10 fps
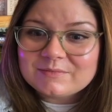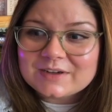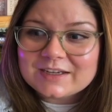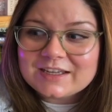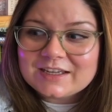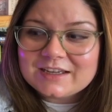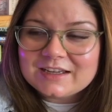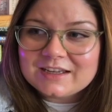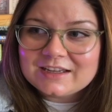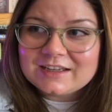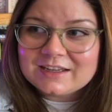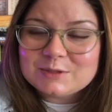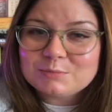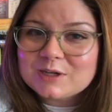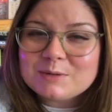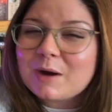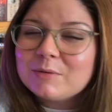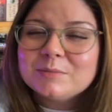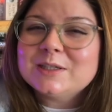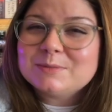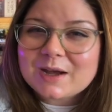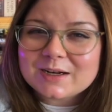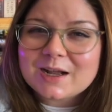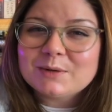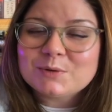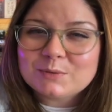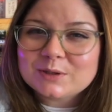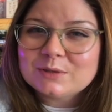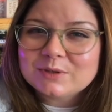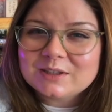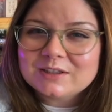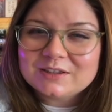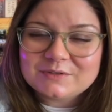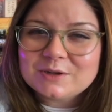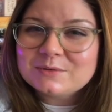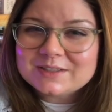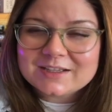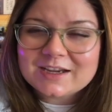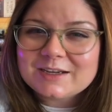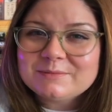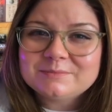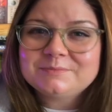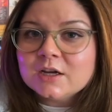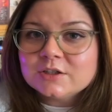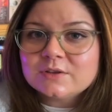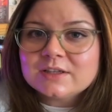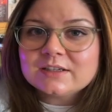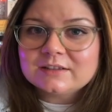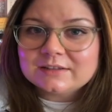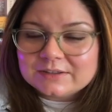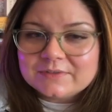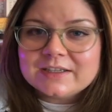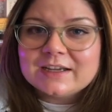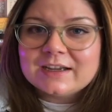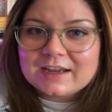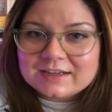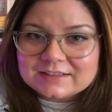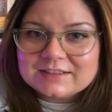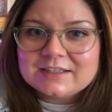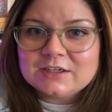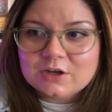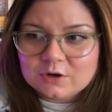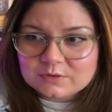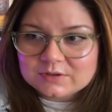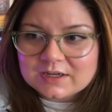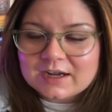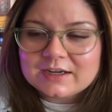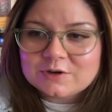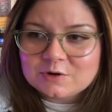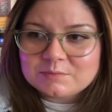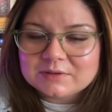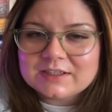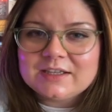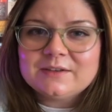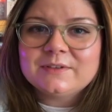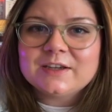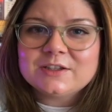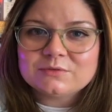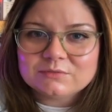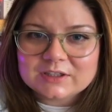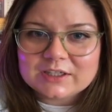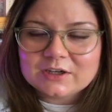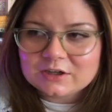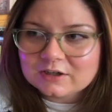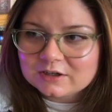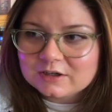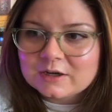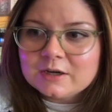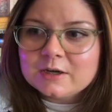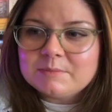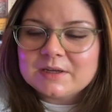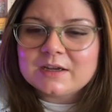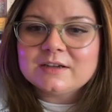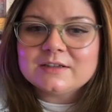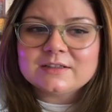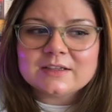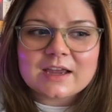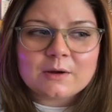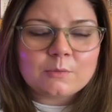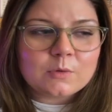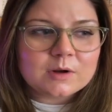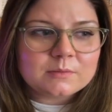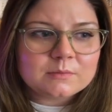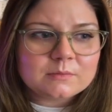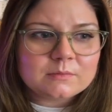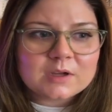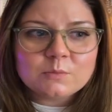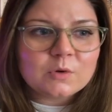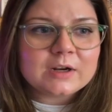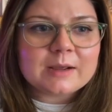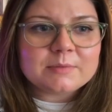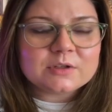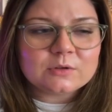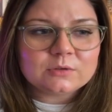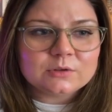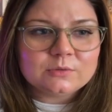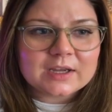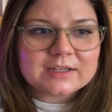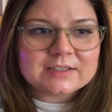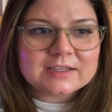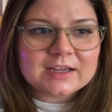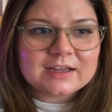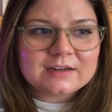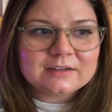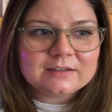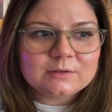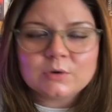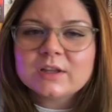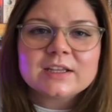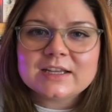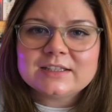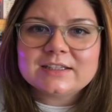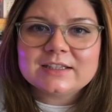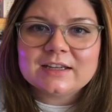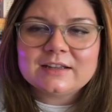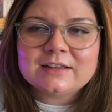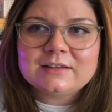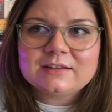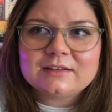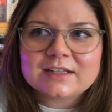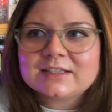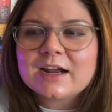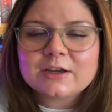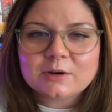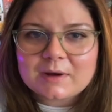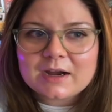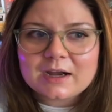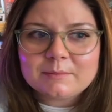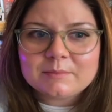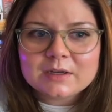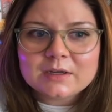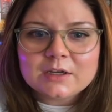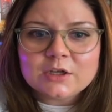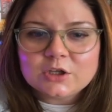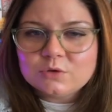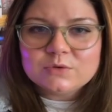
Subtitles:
he's pretty probably spot on with what the real Olivia would say. So this Olivia entity ghost, I don't believe it's really her, because in one episode, Luke had said, one of the kids had said, "That's not your mom." Hugh